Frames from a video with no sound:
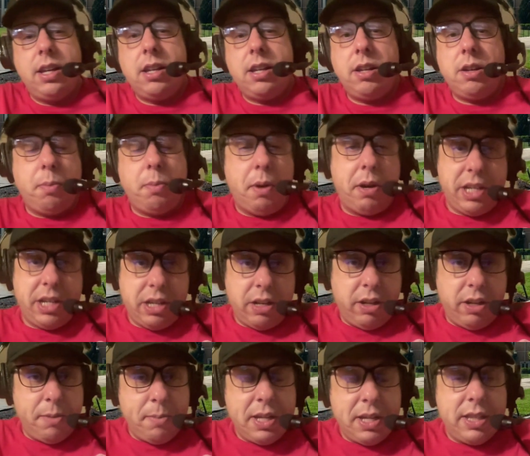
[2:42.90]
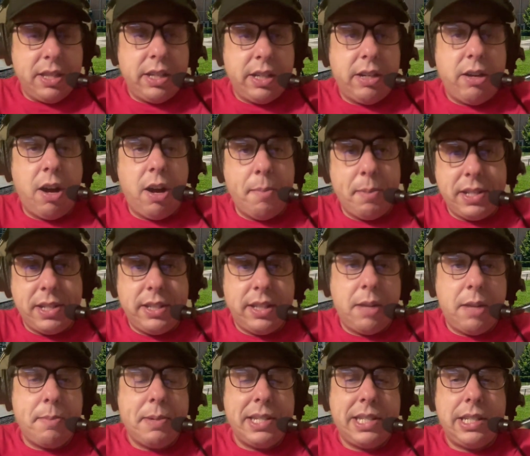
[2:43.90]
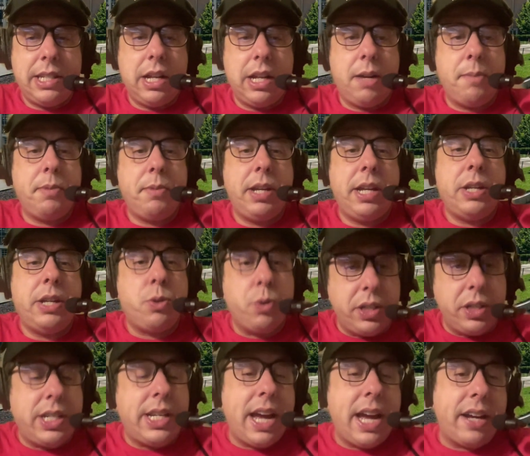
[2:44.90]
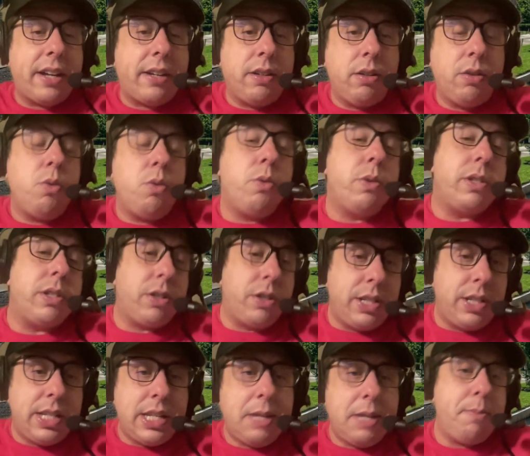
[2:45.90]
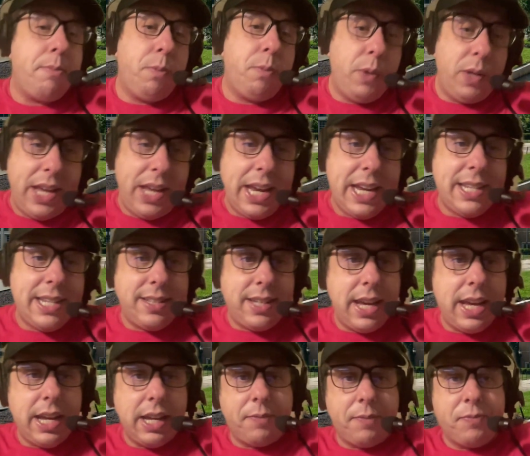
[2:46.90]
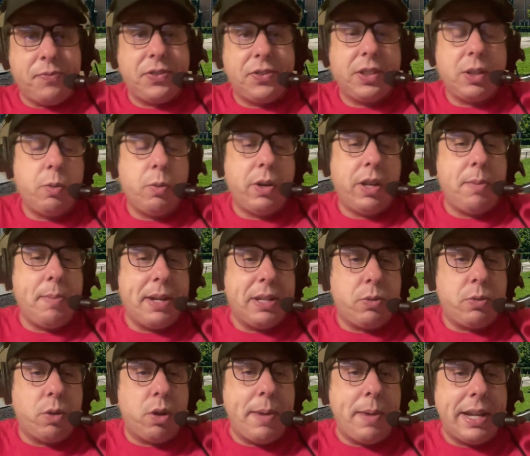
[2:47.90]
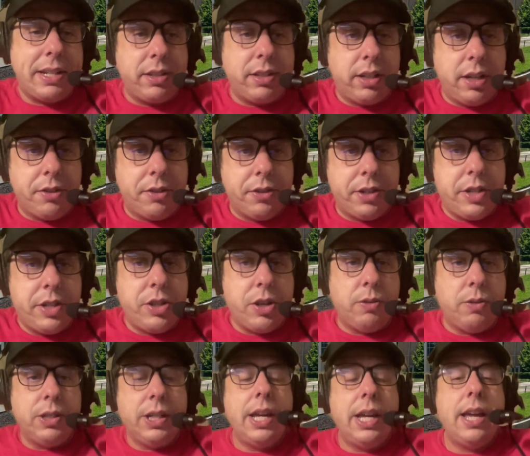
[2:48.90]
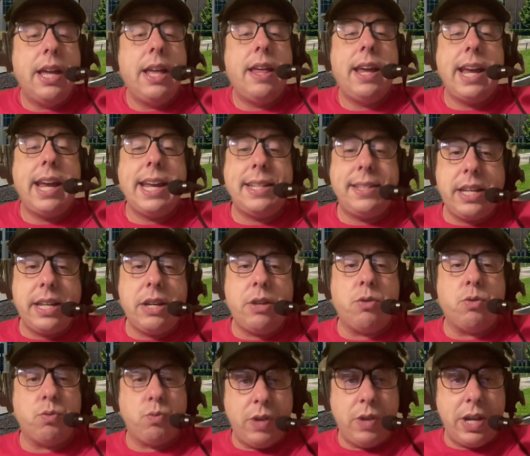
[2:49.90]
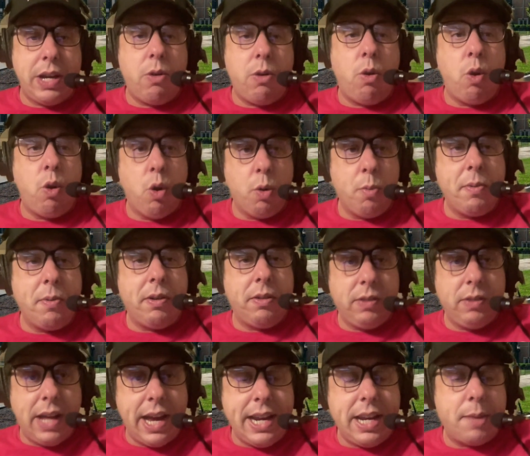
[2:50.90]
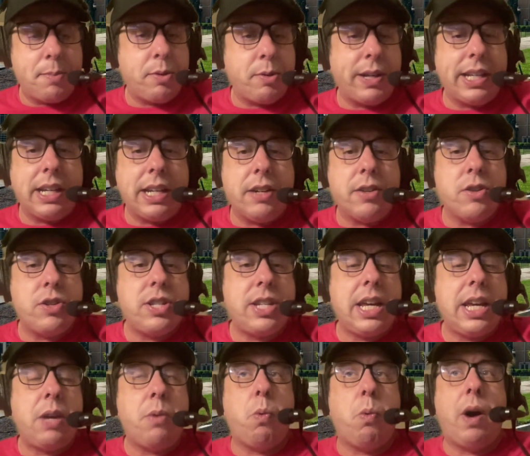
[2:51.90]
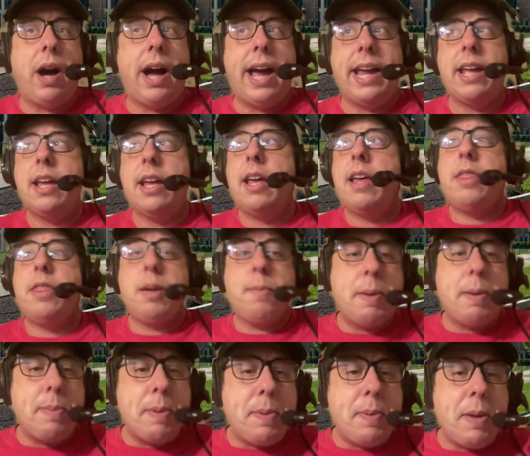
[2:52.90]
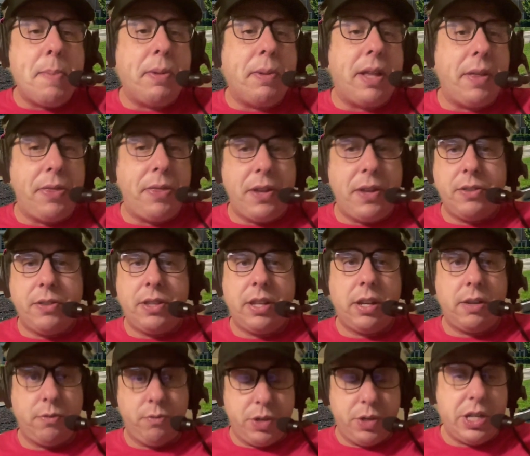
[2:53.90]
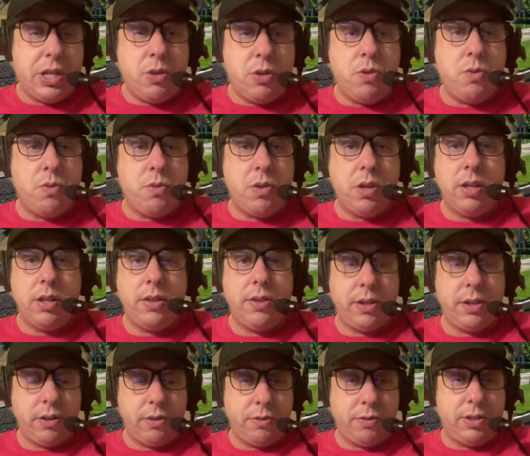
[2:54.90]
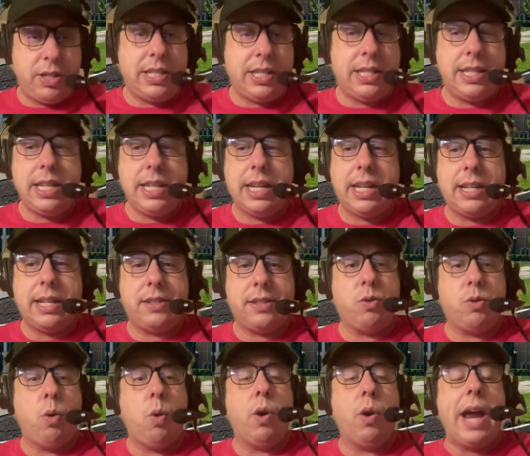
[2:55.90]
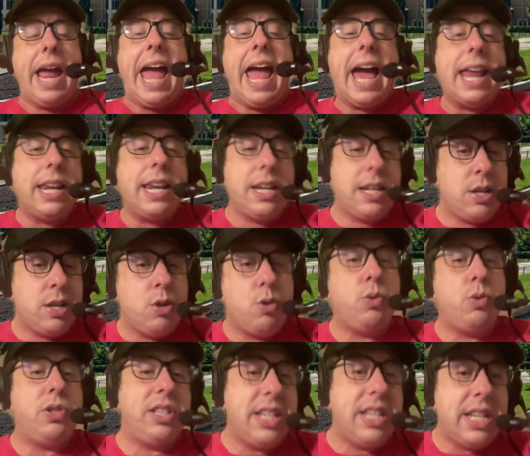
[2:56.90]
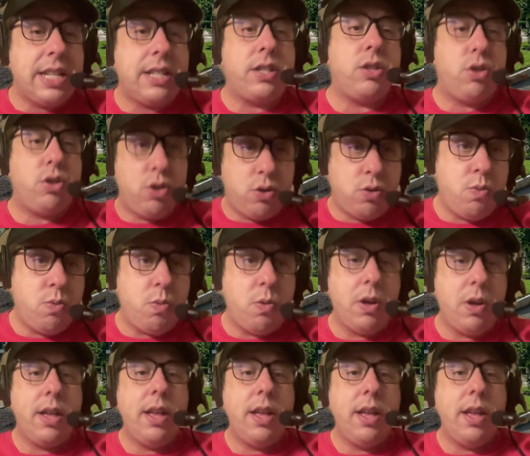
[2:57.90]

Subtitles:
You'll probably yell at me in the comments that I messed it up. And Georgia Tech, who is a good team with Haynes King, one of the best quarterbacks in the country. So it's a great home lineup. So I can understand why there may be people out there that have renewed their season tickets or added new seats to